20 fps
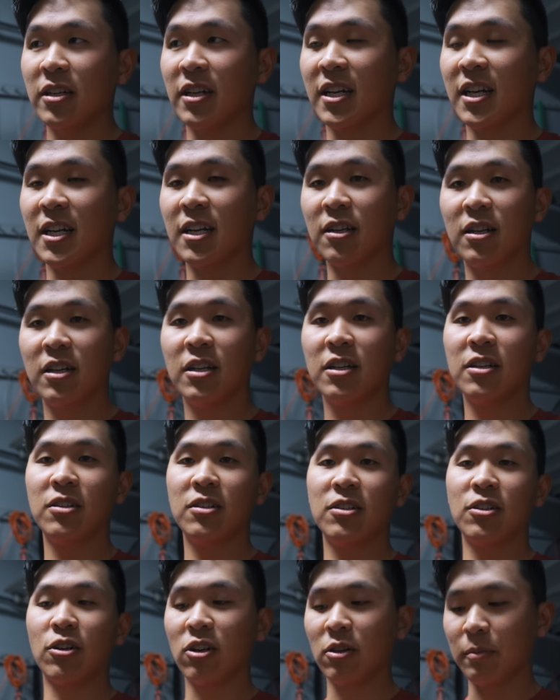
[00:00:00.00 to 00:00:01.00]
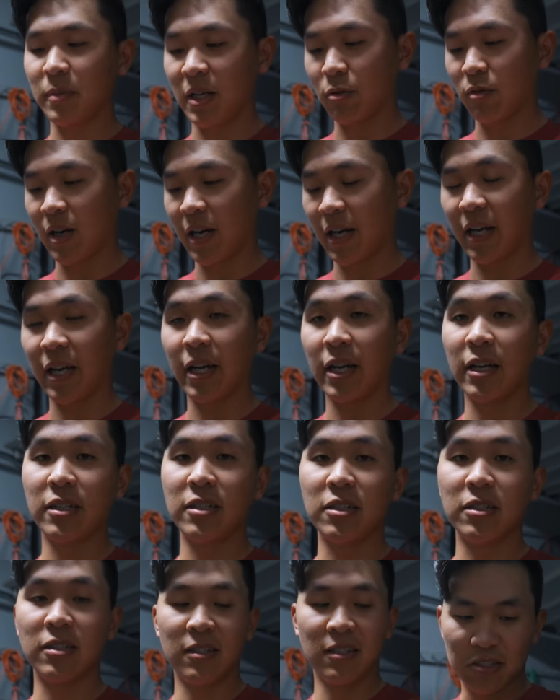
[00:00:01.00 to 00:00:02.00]
I kind of hurt my right
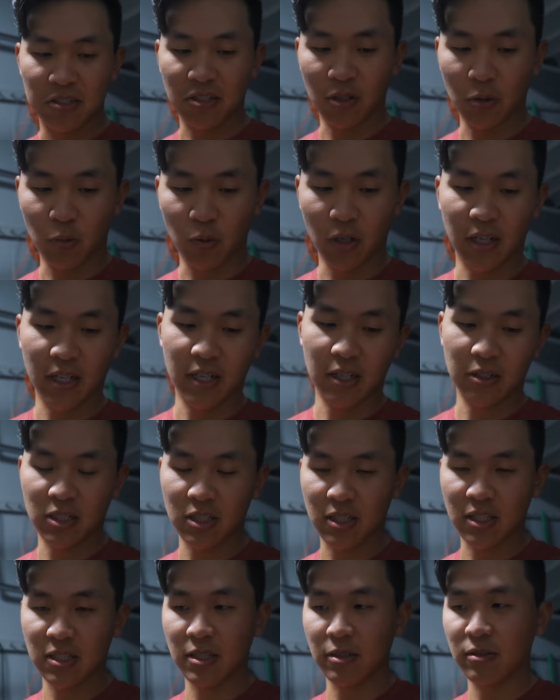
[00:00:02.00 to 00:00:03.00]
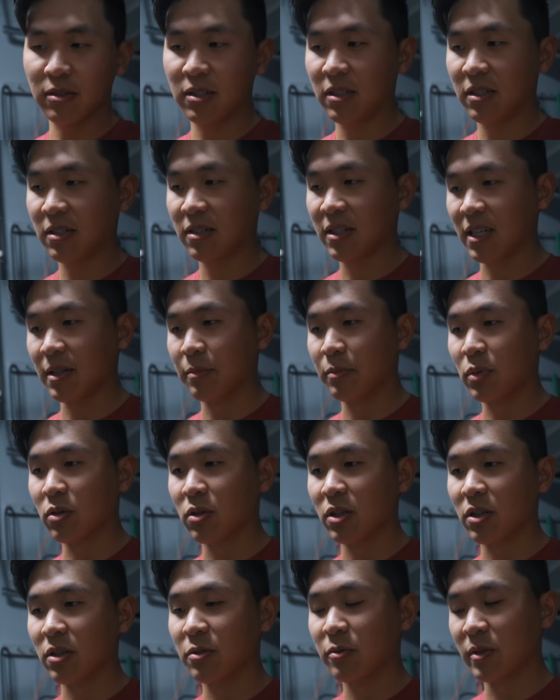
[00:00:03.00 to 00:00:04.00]
hand and started working out just because I was kind of
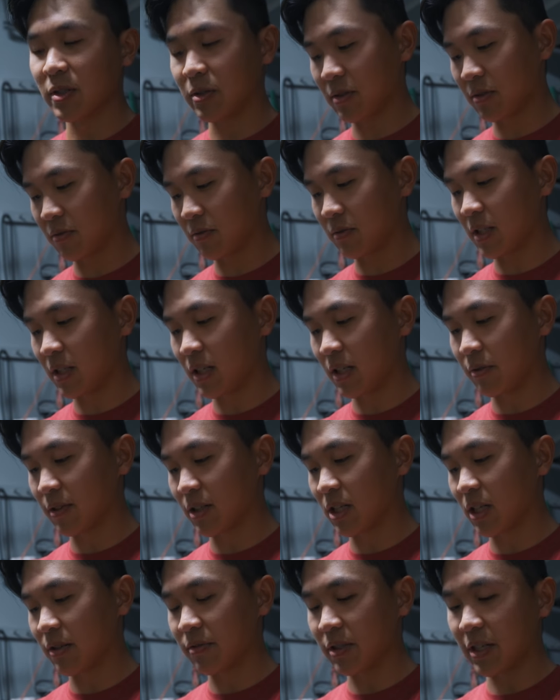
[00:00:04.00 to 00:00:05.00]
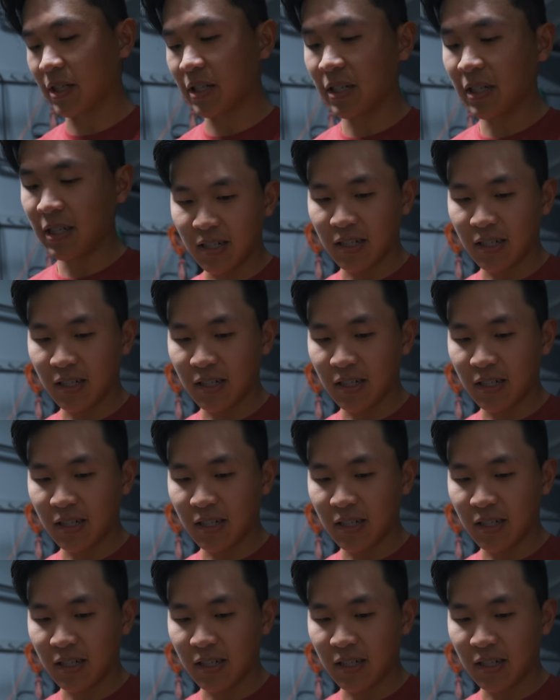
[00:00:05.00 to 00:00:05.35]
bored when it was uh, recovering.